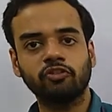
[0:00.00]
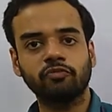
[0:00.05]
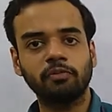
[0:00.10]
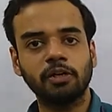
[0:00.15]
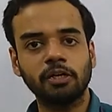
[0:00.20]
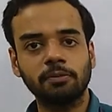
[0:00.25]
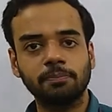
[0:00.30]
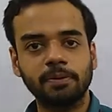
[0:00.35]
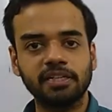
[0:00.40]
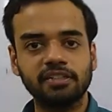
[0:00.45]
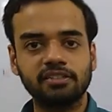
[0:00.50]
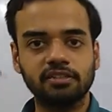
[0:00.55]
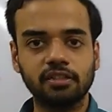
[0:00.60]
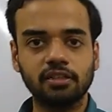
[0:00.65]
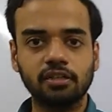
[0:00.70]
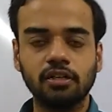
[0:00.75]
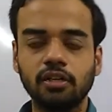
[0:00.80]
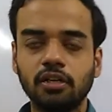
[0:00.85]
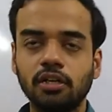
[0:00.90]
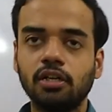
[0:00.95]
of blood
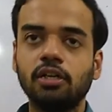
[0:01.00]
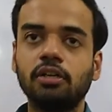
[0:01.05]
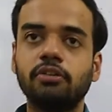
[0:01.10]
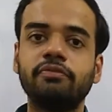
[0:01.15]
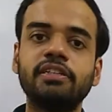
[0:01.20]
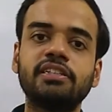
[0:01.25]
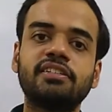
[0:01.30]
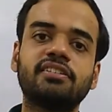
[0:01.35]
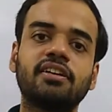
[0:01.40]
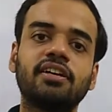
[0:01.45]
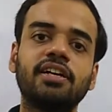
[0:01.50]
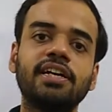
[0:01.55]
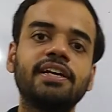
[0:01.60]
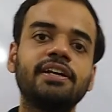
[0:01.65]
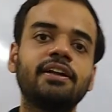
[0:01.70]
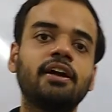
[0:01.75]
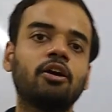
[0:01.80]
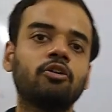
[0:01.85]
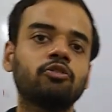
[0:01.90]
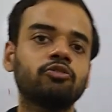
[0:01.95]
pressure. We
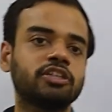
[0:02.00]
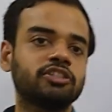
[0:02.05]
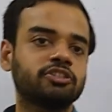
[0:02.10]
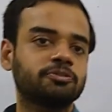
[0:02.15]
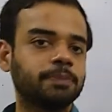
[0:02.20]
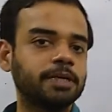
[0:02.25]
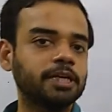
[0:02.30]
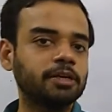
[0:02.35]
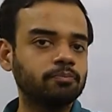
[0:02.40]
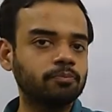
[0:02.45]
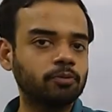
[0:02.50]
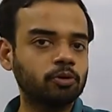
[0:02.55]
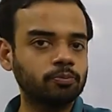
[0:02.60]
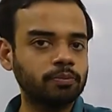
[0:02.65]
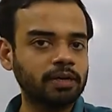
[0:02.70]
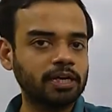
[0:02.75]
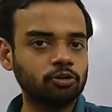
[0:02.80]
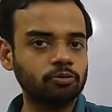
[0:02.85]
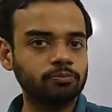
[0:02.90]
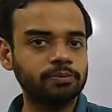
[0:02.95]
studied how the
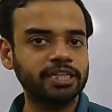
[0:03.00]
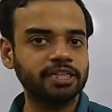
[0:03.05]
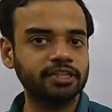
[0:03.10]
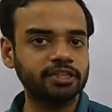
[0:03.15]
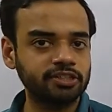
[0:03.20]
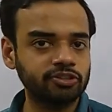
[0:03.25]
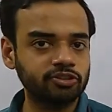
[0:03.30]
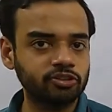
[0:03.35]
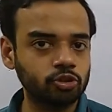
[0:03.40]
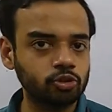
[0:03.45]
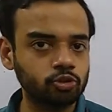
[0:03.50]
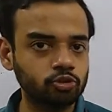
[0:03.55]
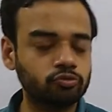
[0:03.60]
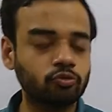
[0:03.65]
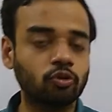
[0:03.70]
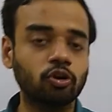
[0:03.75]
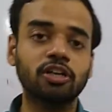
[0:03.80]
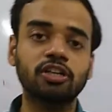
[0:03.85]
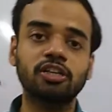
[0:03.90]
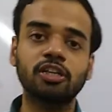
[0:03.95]
syphgmomanometer is used,
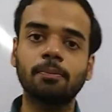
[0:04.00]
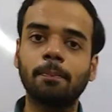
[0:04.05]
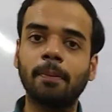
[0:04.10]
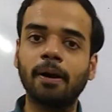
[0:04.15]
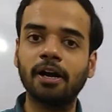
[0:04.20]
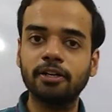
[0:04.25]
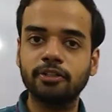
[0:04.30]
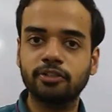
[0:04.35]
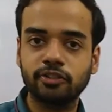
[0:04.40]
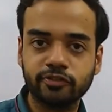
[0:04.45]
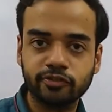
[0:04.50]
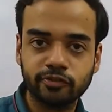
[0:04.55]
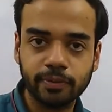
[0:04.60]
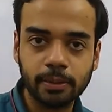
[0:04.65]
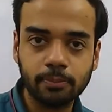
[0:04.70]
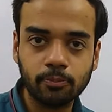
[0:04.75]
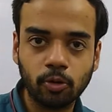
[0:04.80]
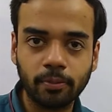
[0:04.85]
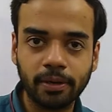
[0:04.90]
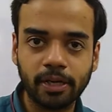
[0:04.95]
what are the parts of
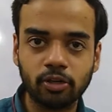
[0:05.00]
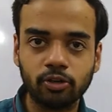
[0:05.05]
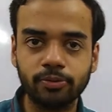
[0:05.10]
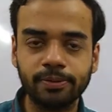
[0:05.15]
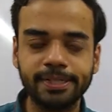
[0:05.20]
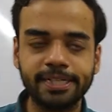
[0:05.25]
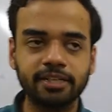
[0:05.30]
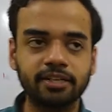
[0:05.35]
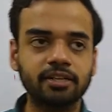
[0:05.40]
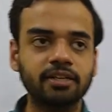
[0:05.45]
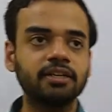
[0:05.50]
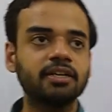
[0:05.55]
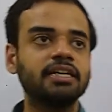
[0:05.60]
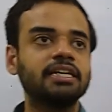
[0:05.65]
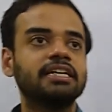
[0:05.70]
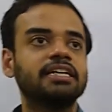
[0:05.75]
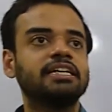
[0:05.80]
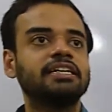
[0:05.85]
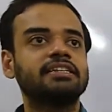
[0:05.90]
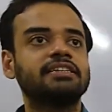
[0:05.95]
syphgmomanometer.
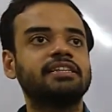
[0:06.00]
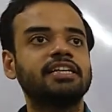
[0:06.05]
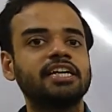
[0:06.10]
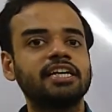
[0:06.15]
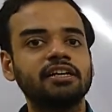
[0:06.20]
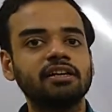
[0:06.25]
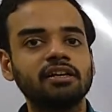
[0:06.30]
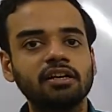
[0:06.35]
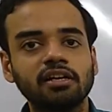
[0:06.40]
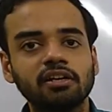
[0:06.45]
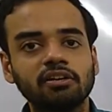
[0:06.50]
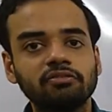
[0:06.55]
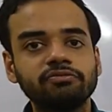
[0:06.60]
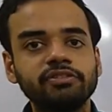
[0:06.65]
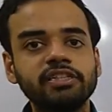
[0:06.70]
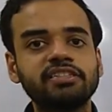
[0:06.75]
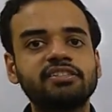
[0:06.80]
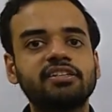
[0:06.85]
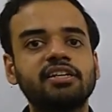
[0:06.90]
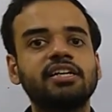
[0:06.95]
Then
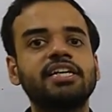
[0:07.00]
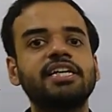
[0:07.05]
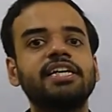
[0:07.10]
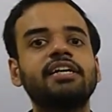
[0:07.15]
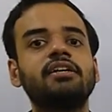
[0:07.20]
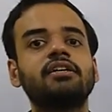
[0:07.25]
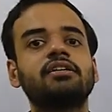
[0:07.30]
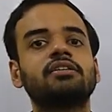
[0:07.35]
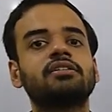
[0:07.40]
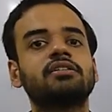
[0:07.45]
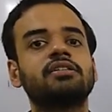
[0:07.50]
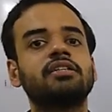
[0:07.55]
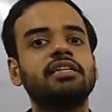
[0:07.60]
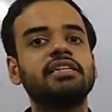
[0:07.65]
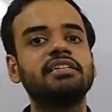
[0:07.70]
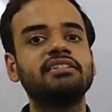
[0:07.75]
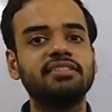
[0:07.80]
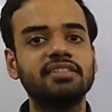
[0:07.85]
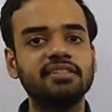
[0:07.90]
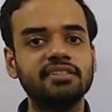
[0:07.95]
we studied the
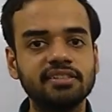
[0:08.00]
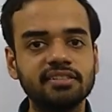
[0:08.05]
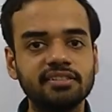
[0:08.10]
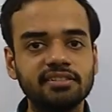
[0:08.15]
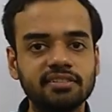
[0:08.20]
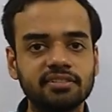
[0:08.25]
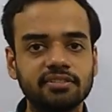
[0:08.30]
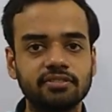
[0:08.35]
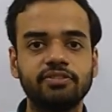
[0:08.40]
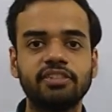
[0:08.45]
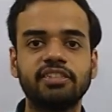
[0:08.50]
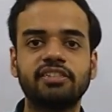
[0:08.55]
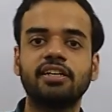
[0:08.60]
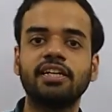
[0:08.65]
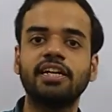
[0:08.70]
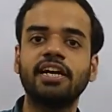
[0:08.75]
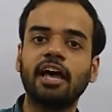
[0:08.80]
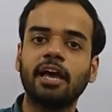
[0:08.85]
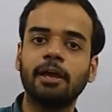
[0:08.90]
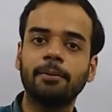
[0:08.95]
diseases. We
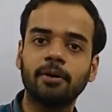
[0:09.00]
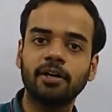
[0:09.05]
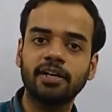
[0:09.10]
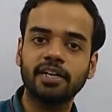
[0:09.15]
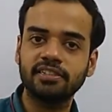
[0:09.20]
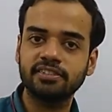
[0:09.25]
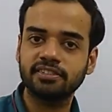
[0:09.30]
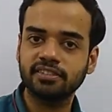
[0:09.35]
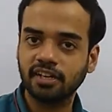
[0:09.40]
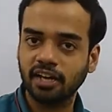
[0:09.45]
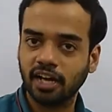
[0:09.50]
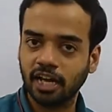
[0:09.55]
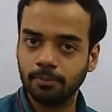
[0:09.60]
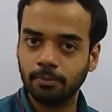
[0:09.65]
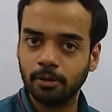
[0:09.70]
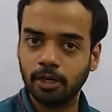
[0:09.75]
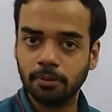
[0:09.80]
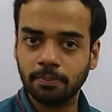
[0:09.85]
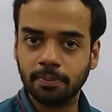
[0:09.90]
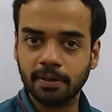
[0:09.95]
studied hypertension, high
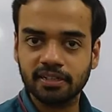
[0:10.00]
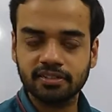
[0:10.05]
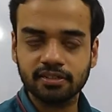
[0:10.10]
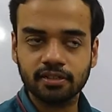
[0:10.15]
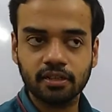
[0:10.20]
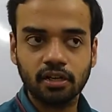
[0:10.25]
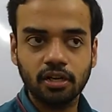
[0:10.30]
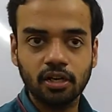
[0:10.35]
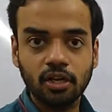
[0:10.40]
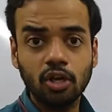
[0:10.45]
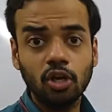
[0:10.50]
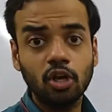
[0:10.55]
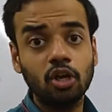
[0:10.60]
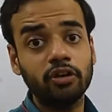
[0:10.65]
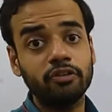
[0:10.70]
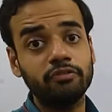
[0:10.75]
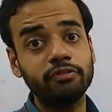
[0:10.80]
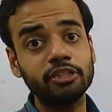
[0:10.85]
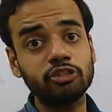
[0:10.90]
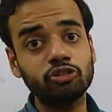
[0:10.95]
blood pressure.
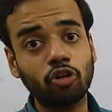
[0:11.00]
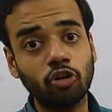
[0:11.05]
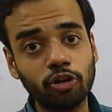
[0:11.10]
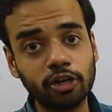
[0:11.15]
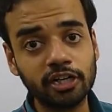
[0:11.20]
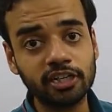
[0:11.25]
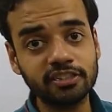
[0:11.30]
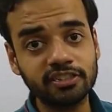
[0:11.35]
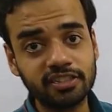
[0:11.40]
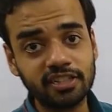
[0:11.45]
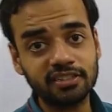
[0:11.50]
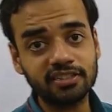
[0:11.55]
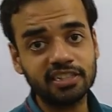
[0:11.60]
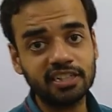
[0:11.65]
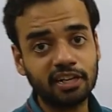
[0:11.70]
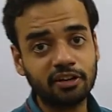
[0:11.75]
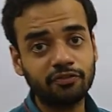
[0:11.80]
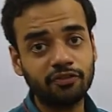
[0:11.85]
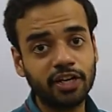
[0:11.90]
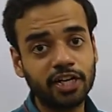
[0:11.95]
Which organs does
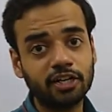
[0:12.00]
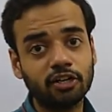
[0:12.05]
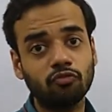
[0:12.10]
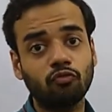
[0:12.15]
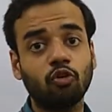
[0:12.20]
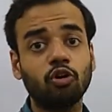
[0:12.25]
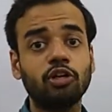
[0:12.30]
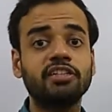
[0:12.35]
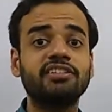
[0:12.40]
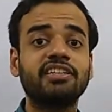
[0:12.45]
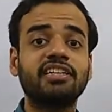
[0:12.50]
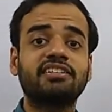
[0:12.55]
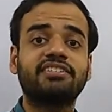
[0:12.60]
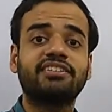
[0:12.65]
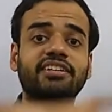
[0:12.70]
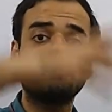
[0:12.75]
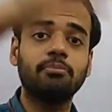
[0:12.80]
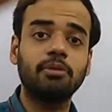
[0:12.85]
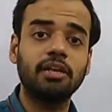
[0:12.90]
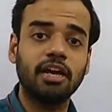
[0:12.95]
it affect? What is
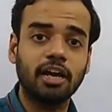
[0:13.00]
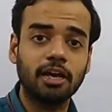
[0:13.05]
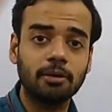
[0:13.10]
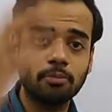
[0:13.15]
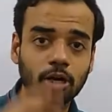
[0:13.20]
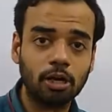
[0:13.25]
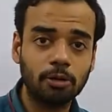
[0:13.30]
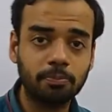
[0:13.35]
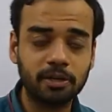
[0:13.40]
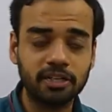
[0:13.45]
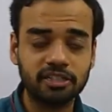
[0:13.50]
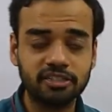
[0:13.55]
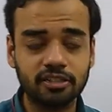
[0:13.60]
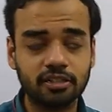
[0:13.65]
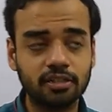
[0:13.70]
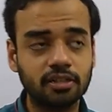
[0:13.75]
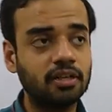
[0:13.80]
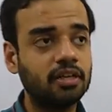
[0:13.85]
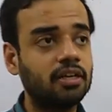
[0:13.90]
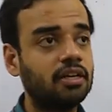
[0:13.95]
extremely high blood
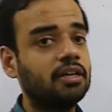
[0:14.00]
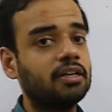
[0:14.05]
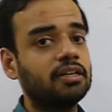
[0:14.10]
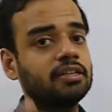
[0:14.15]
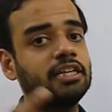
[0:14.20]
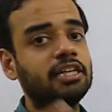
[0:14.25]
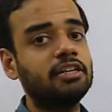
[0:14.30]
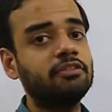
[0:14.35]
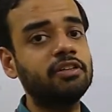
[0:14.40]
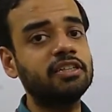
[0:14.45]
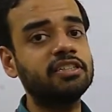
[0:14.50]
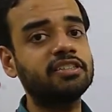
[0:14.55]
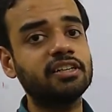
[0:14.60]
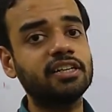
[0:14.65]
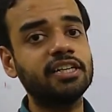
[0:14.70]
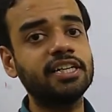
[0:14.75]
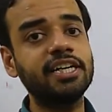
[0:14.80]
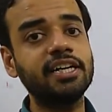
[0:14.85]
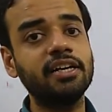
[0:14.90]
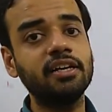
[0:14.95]
pressure? Then we
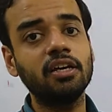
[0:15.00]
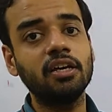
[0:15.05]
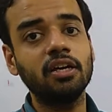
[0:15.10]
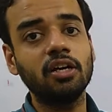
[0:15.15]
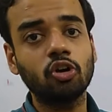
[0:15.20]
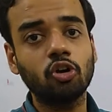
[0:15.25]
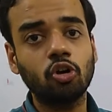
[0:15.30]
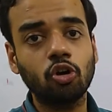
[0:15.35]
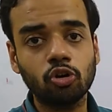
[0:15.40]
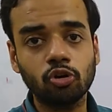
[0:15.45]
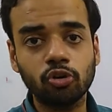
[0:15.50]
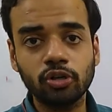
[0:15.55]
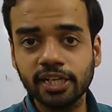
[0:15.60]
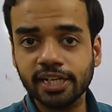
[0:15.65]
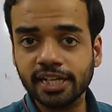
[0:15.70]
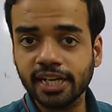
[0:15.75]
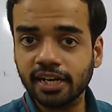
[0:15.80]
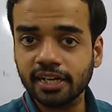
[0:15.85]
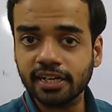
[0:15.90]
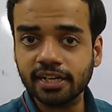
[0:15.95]
studied
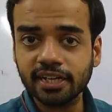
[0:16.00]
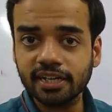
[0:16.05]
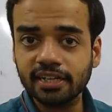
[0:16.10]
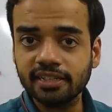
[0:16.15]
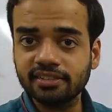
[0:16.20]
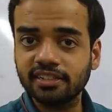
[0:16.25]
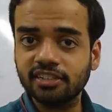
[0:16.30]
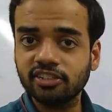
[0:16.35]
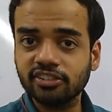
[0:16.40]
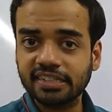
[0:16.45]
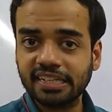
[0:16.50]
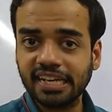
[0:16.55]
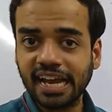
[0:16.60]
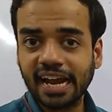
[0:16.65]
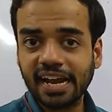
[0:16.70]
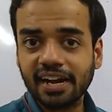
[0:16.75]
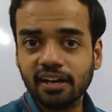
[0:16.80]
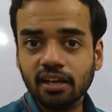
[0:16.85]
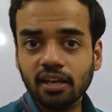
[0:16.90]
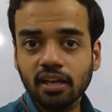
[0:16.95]
coronary artery disease,
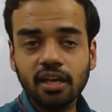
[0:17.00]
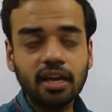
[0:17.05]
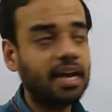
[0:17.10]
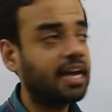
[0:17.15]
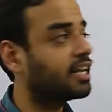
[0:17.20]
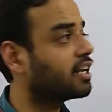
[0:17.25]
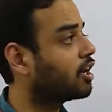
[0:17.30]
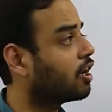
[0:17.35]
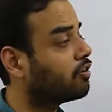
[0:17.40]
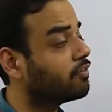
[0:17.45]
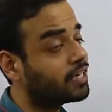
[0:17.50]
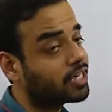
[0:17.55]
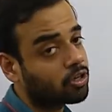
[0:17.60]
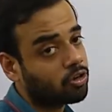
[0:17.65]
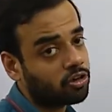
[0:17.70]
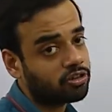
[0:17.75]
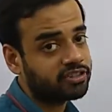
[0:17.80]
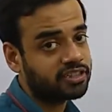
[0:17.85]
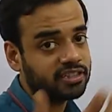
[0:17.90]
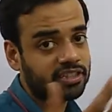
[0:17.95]
CAD, and how it
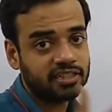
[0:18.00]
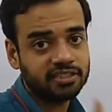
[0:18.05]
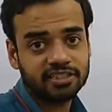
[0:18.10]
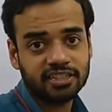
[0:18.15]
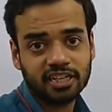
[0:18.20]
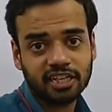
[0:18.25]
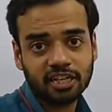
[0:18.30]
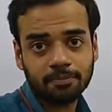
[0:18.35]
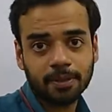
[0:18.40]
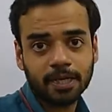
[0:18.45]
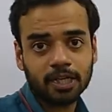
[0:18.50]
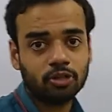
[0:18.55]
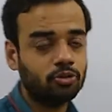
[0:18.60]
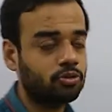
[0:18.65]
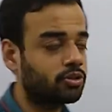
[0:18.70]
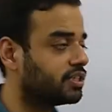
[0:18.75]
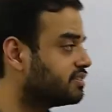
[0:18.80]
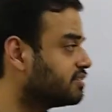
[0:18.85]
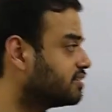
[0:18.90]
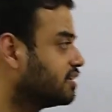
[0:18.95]
causes angina
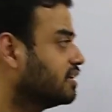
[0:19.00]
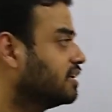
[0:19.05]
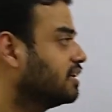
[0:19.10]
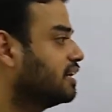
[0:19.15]
pectoris.